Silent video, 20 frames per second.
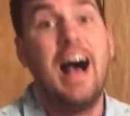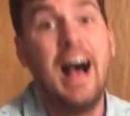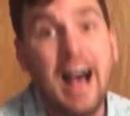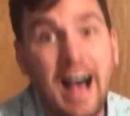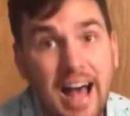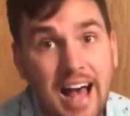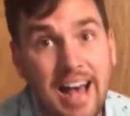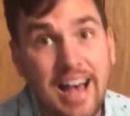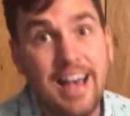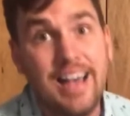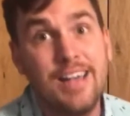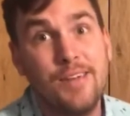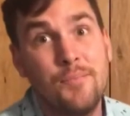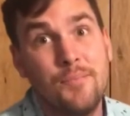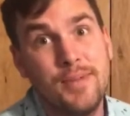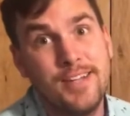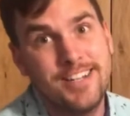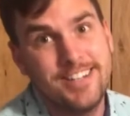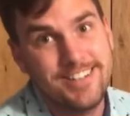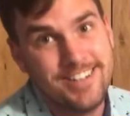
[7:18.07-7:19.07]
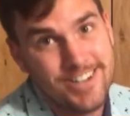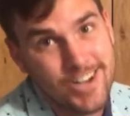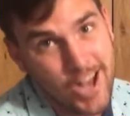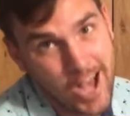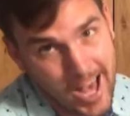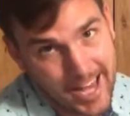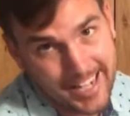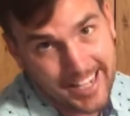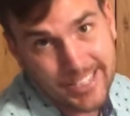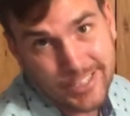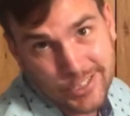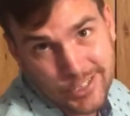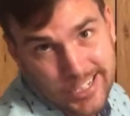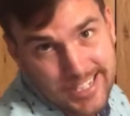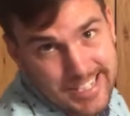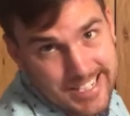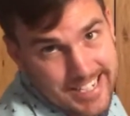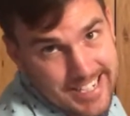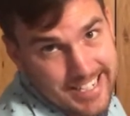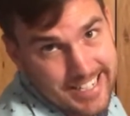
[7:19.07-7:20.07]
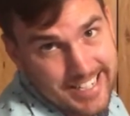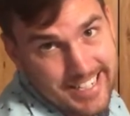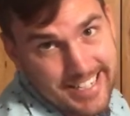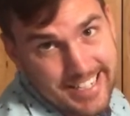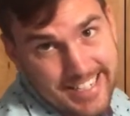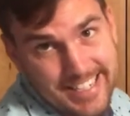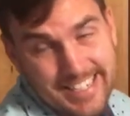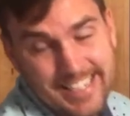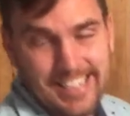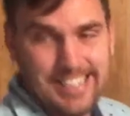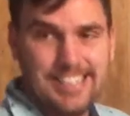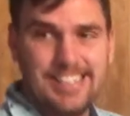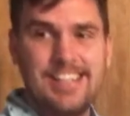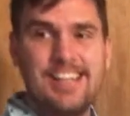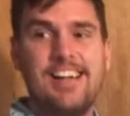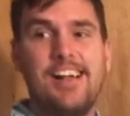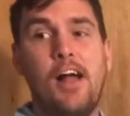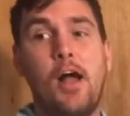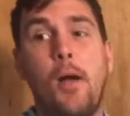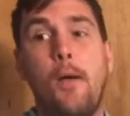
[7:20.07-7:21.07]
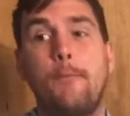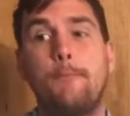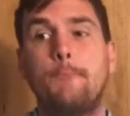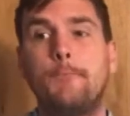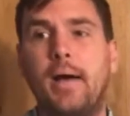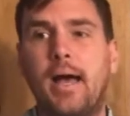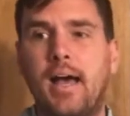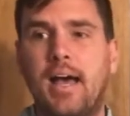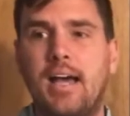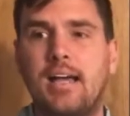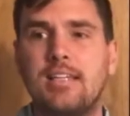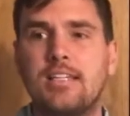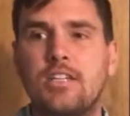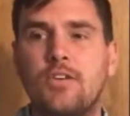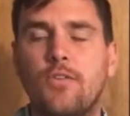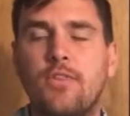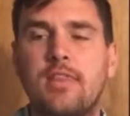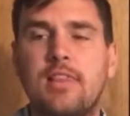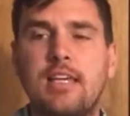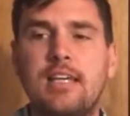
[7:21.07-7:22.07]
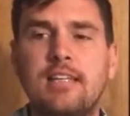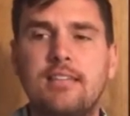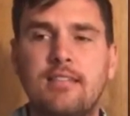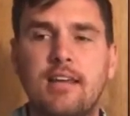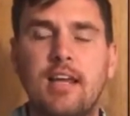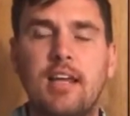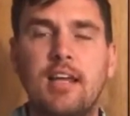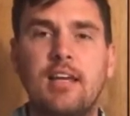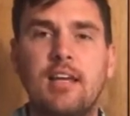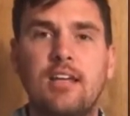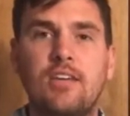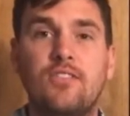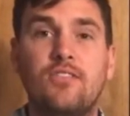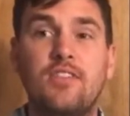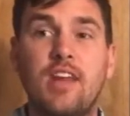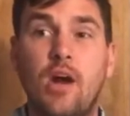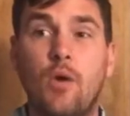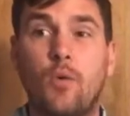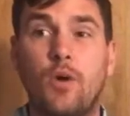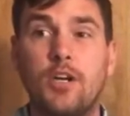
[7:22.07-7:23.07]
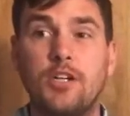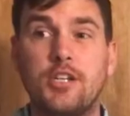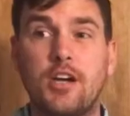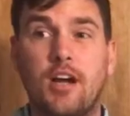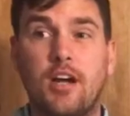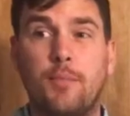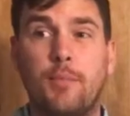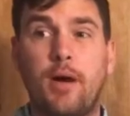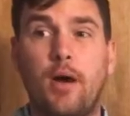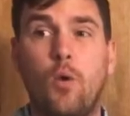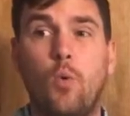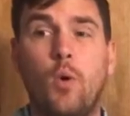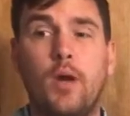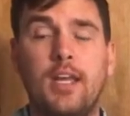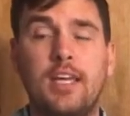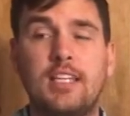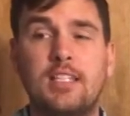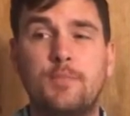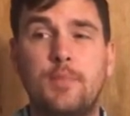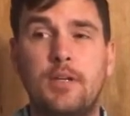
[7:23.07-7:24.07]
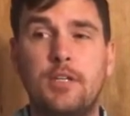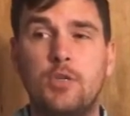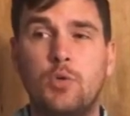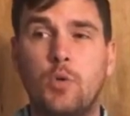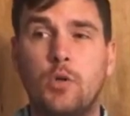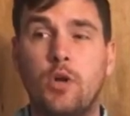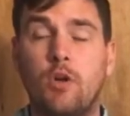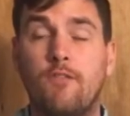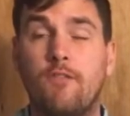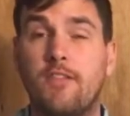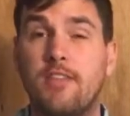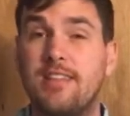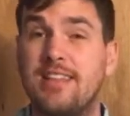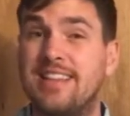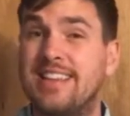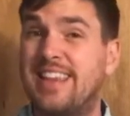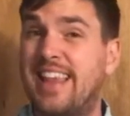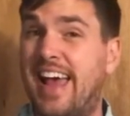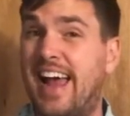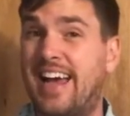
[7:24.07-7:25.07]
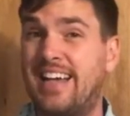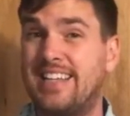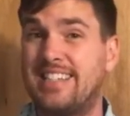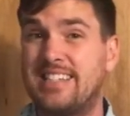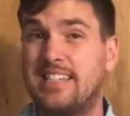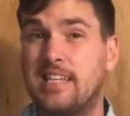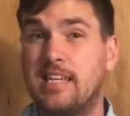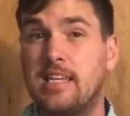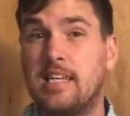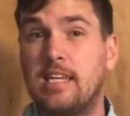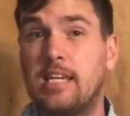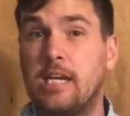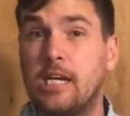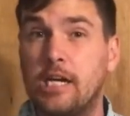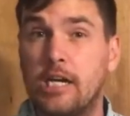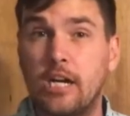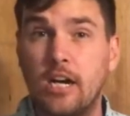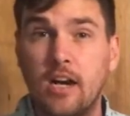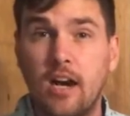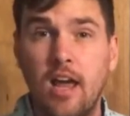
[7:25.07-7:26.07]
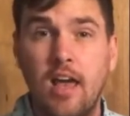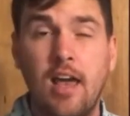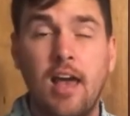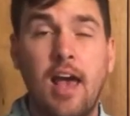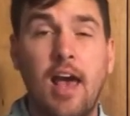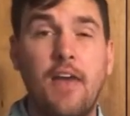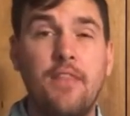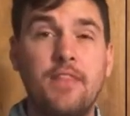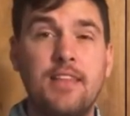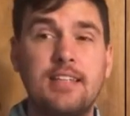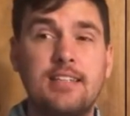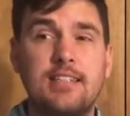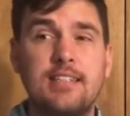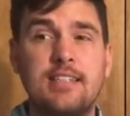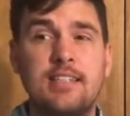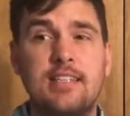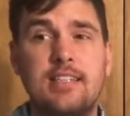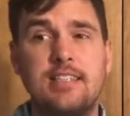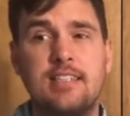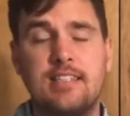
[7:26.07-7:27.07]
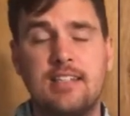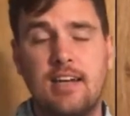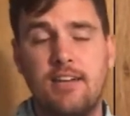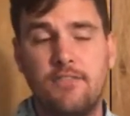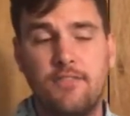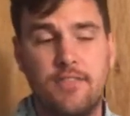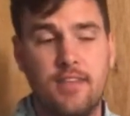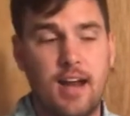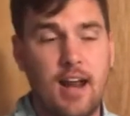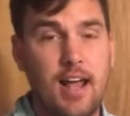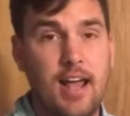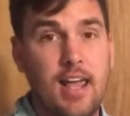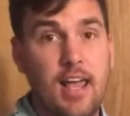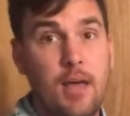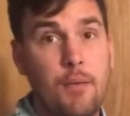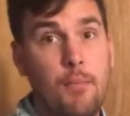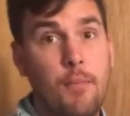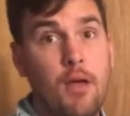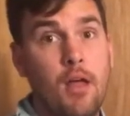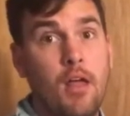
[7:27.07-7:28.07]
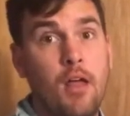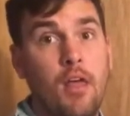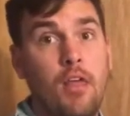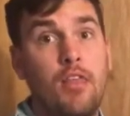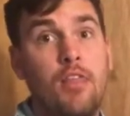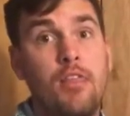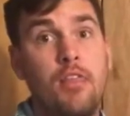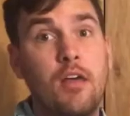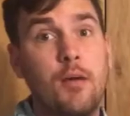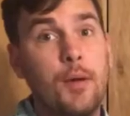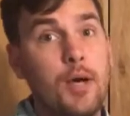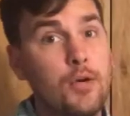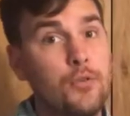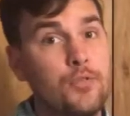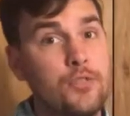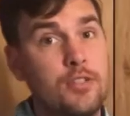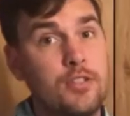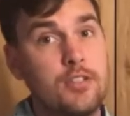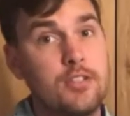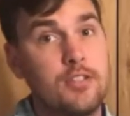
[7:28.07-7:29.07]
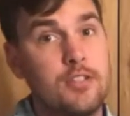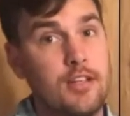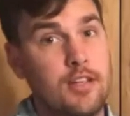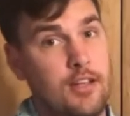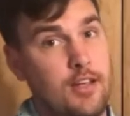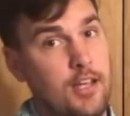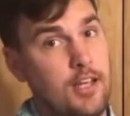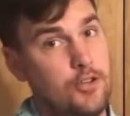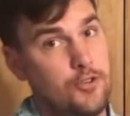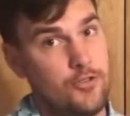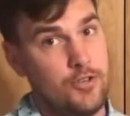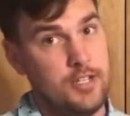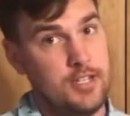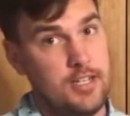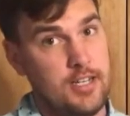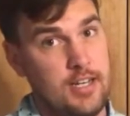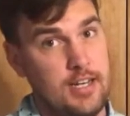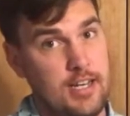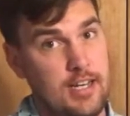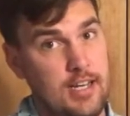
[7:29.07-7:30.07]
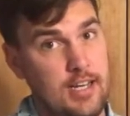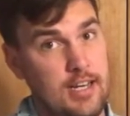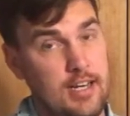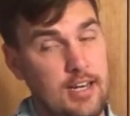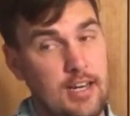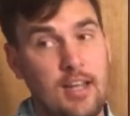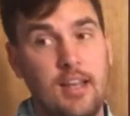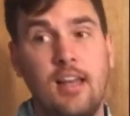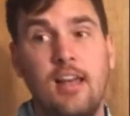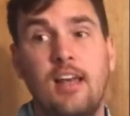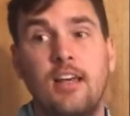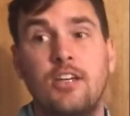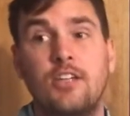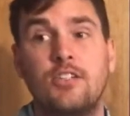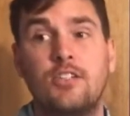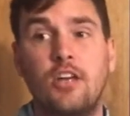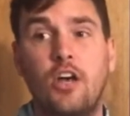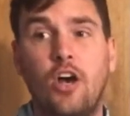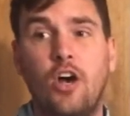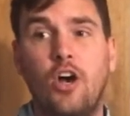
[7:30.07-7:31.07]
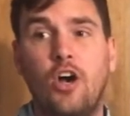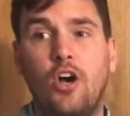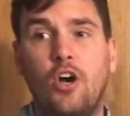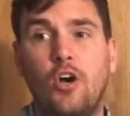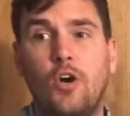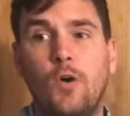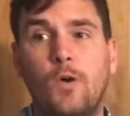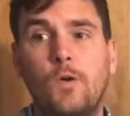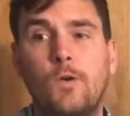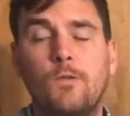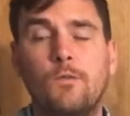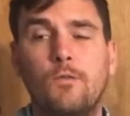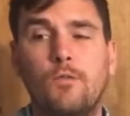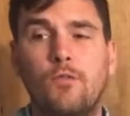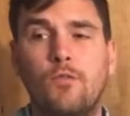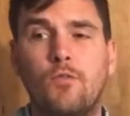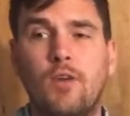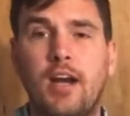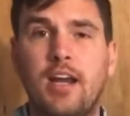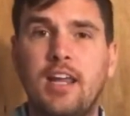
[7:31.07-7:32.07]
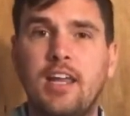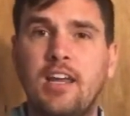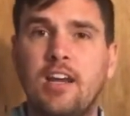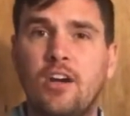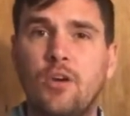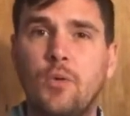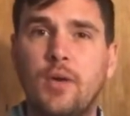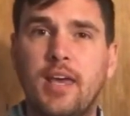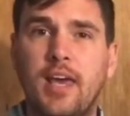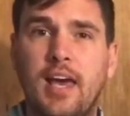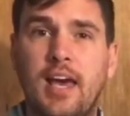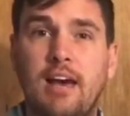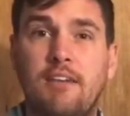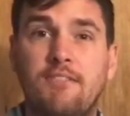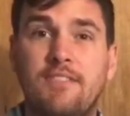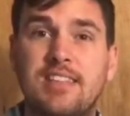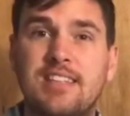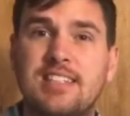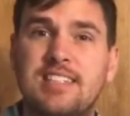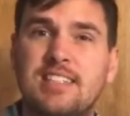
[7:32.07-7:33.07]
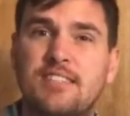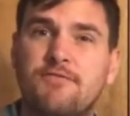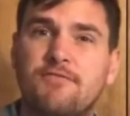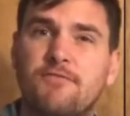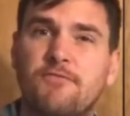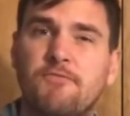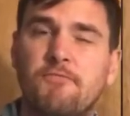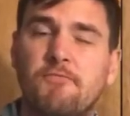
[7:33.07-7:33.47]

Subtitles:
I'm not interested. But, so this is, now we're going to talk about what he's been doing over the last year. And this is the stuff that I am the most interested in. So, right here we have this